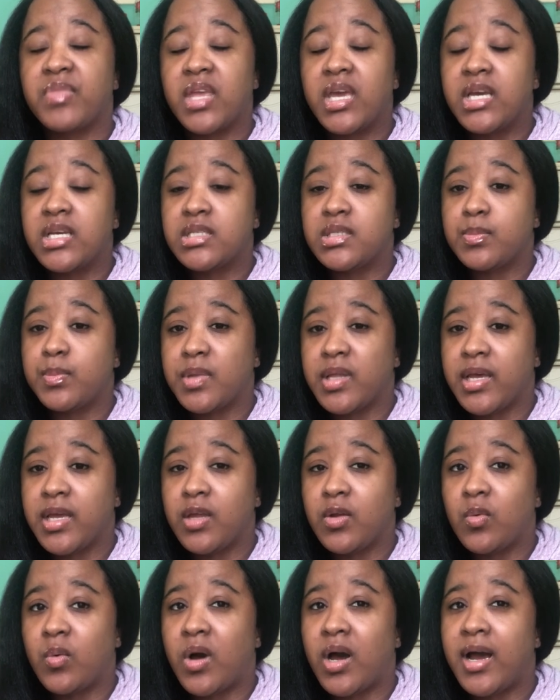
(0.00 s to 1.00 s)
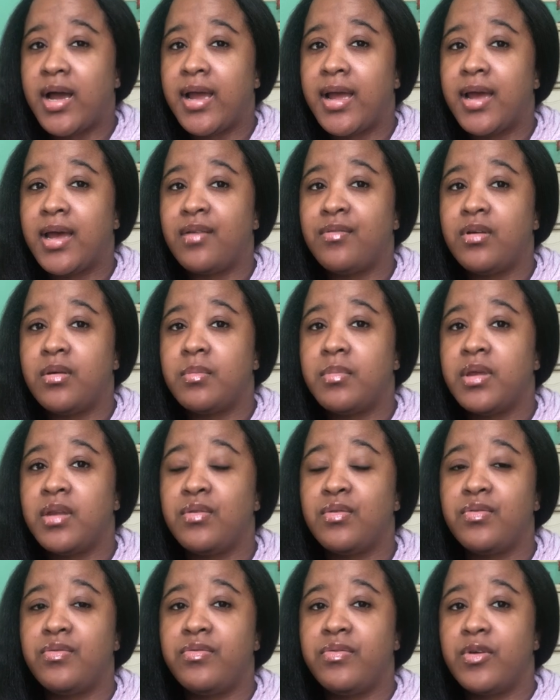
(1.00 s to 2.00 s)
explain why I haven't been
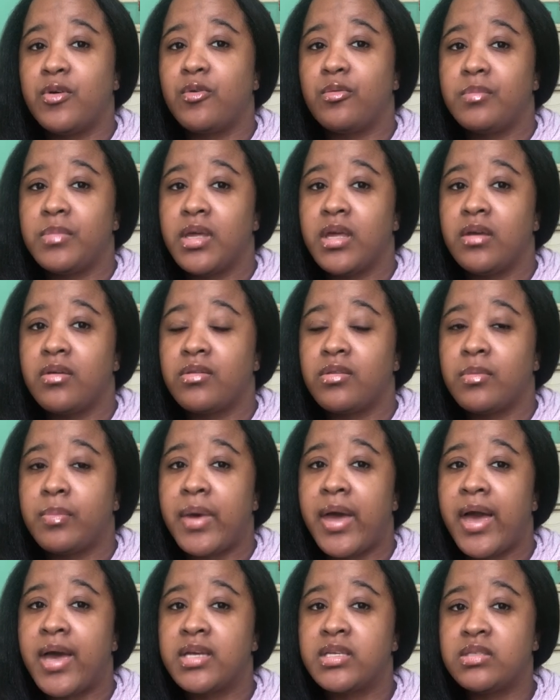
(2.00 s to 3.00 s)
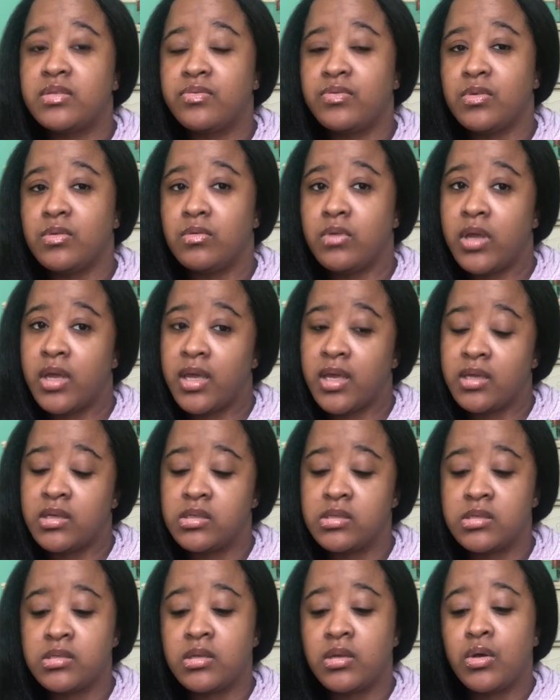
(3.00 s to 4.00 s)
filming the past few
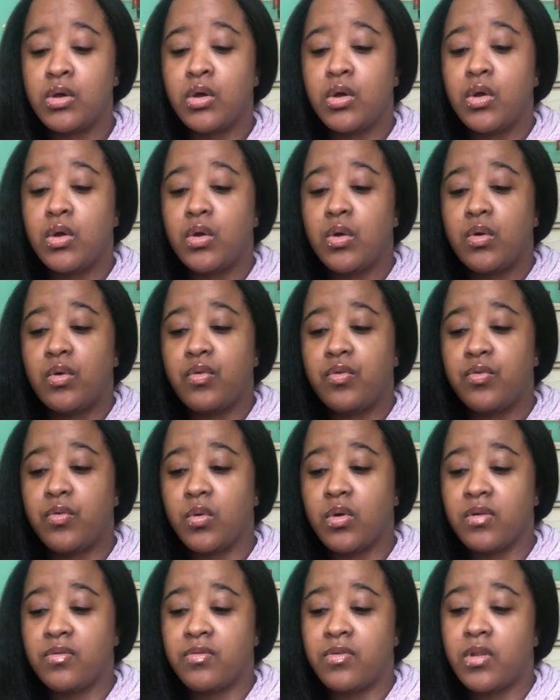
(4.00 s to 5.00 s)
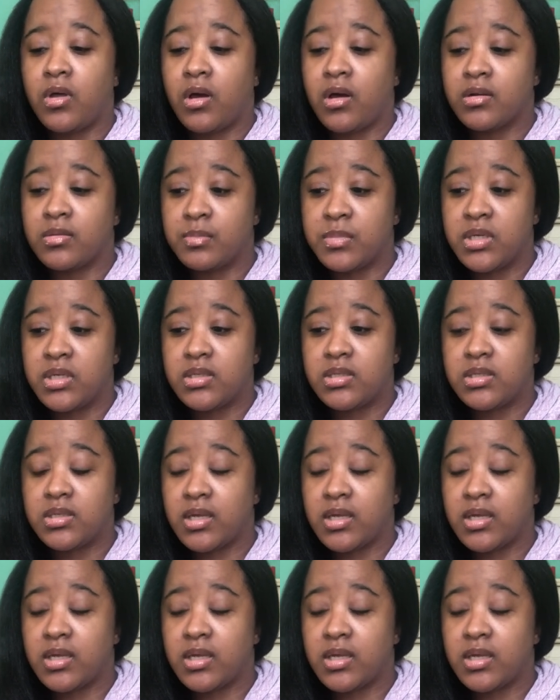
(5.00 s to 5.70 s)
days for Vlogmas.